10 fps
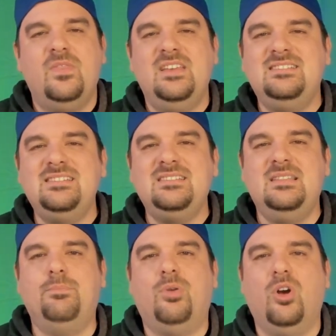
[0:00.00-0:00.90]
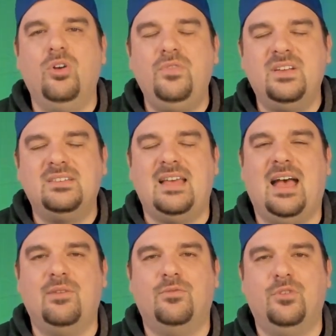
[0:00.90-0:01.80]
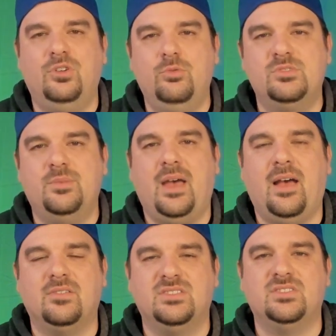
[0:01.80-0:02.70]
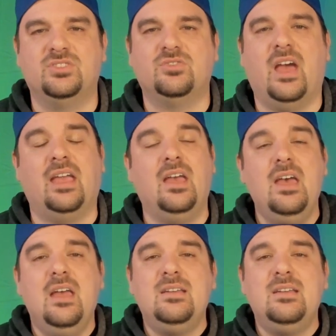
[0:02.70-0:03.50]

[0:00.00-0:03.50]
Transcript: This is the perfect time for you to pounce and strike.